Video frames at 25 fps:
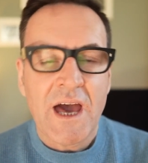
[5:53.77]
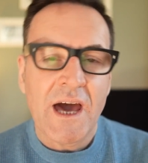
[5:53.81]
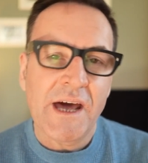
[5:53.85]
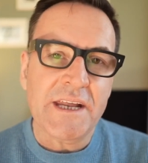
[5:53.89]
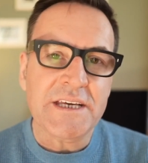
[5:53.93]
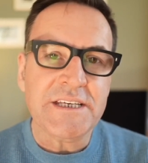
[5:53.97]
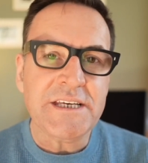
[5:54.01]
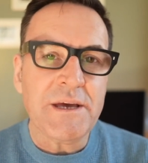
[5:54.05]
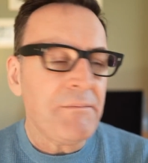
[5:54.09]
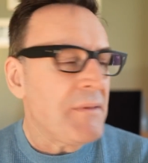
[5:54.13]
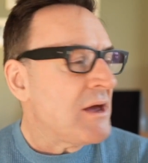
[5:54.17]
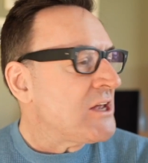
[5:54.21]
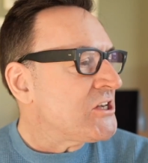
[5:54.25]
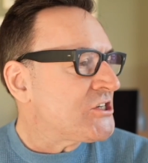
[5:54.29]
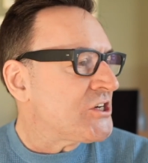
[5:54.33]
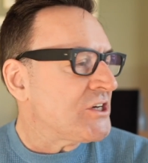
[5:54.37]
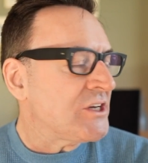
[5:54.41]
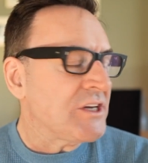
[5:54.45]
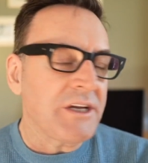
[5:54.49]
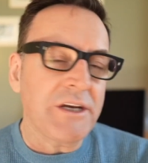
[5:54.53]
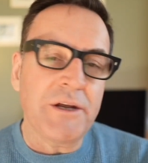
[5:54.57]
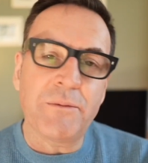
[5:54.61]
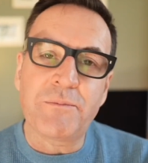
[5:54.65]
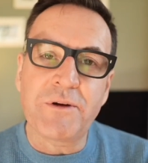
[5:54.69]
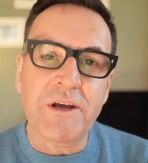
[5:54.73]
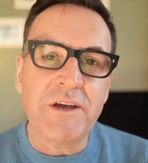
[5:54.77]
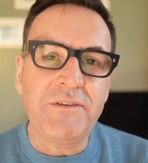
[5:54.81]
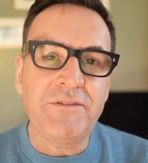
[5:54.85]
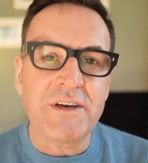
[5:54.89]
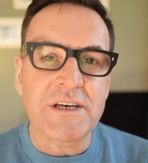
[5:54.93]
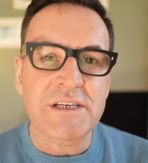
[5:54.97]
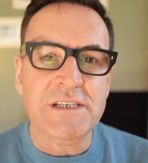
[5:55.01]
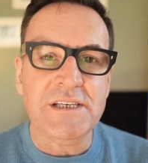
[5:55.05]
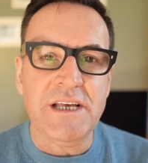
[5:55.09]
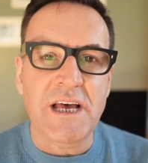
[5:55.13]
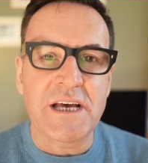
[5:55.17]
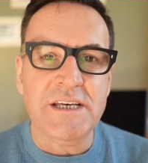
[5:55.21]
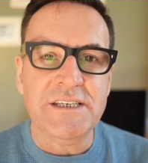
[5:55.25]
And as I mentioned in a
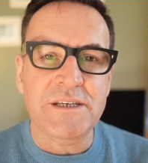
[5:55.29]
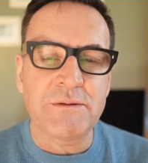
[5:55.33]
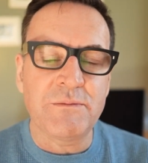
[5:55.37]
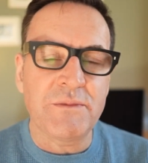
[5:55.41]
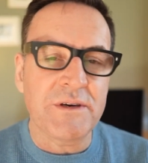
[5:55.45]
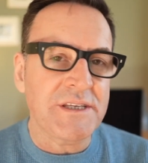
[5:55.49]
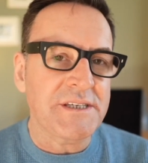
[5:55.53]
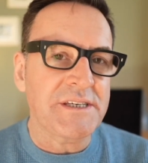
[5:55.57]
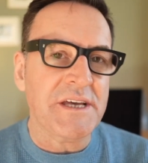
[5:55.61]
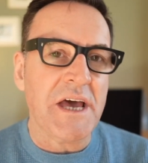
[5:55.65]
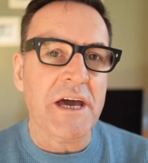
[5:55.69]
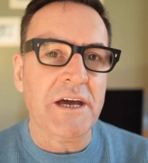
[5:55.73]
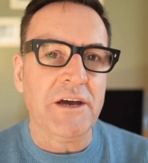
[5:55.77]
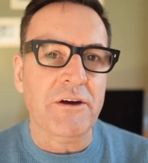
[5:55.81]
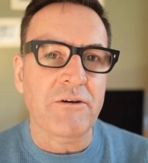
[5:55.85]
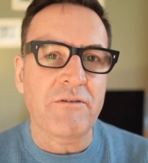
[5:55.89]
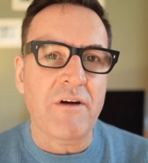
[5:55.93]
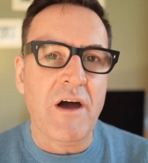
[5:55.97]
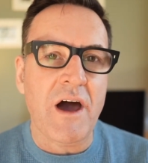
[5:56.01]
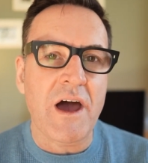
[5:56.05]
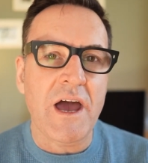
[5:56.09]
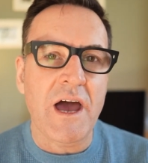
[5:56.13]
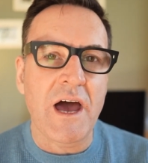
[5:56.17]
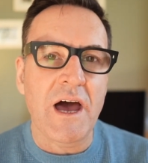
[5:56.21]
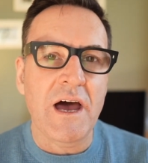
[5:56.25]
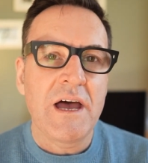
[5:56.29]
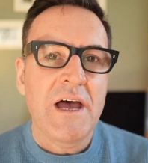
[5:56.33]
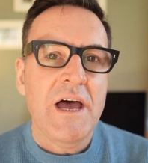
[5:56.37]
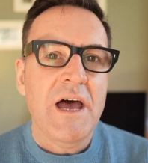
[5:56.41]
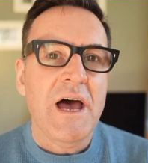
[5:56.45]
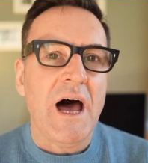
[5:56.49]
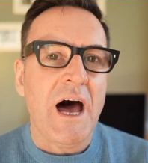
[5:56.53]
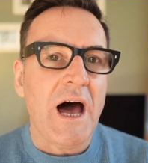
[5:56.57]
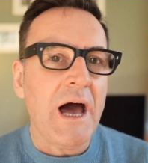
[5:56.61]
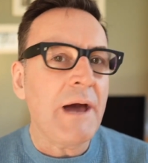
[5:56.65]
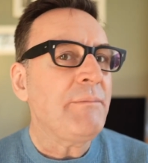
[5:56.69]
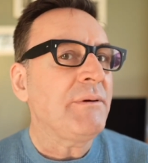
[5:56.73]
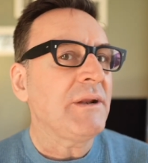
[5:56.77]
previous lesson with Zechariah,
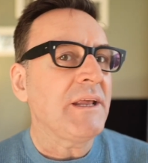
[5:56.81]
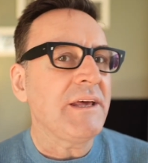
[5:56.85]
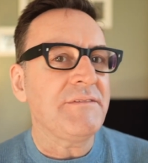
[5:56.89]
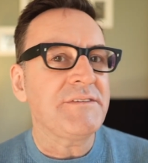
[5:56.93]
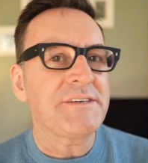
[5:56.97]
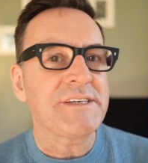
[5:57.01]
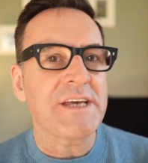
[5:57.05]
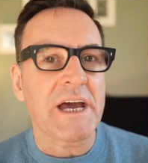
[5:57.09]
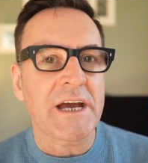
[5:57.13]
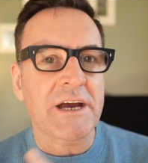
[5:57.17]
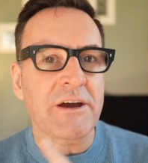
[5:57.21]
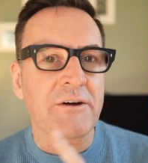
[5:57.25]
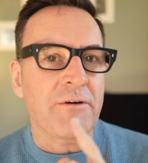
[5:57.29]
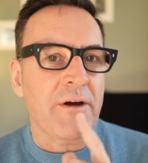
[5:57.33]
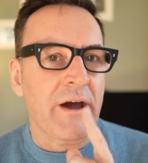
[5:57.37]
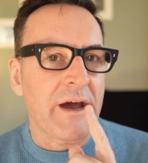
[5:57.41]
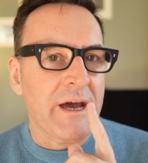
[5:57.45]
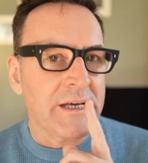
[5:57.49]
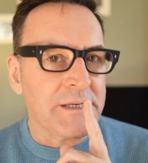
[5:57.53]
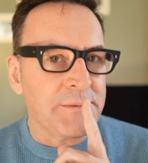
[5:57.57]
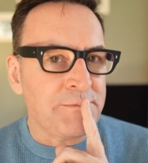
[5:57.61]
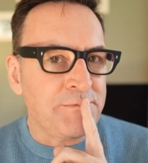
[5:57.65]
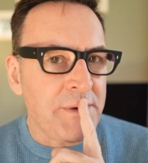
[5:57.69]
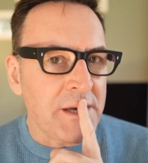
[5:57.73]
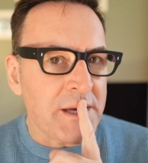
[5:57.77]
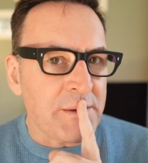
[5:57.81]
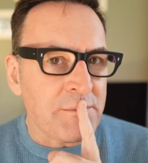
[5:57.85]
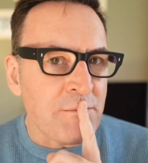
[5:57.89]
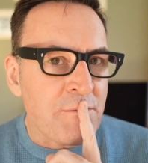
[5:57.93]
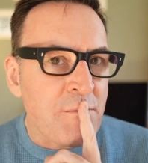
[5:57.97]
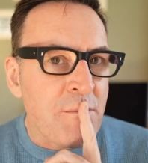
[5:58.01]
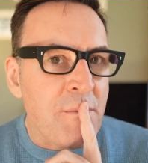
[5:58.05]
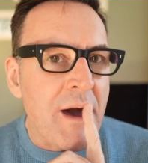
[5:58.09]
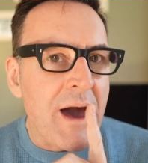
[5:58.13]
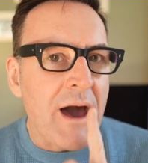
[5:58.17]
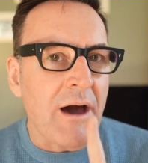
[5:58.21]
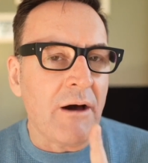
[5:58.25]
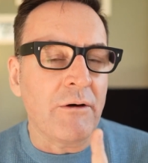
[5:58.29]
I believe Zechariah's big
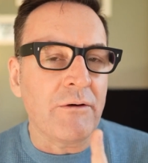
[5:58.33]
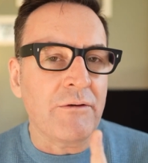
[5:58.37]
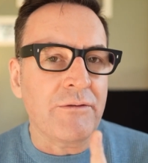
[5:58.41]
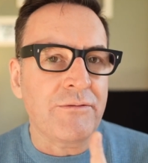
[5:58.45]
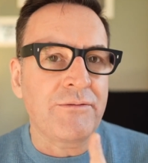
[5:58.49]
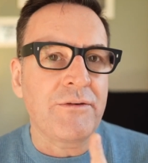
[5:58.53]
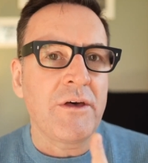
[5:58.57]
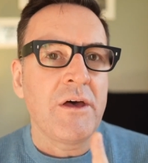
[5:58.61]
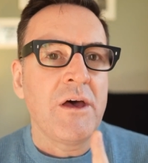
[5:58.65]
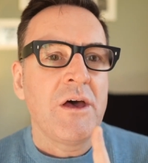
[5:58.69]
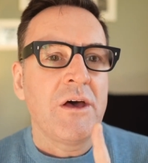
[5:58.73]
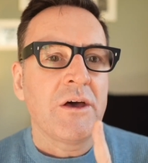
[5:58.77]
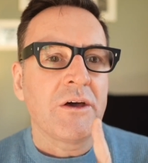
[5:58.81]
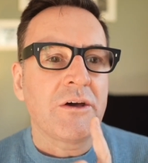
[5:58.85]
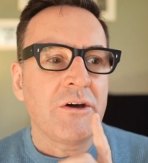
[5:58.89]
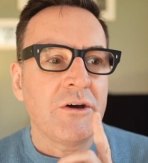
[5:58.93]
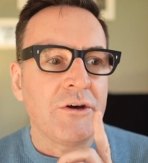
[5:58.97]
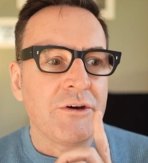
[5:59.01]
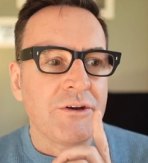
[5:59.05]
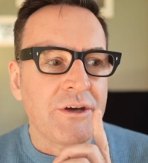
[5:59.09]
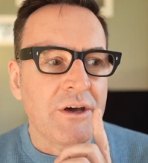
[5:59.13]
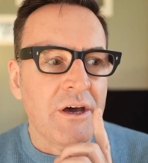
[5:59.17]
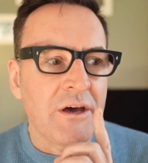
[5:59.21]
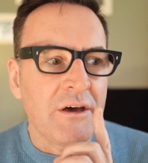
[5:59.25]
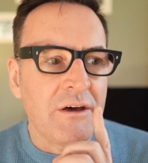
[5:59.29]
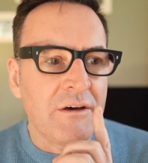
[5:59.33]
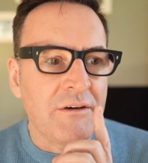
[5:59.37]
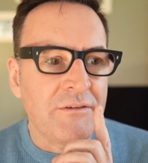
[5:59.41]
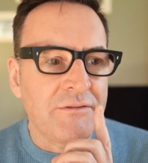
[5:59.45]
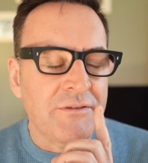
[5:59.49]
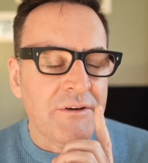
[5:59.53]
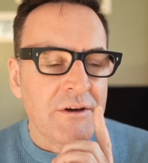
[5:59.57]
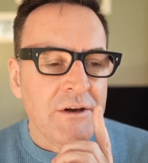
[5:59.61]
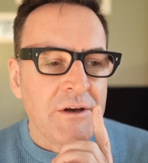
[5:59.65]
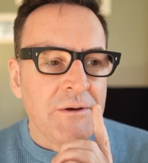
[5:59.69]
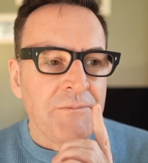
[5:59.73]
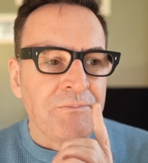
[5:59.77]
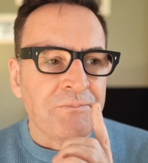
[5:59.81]
mouth could
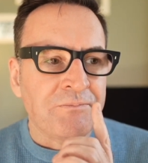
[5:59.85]
have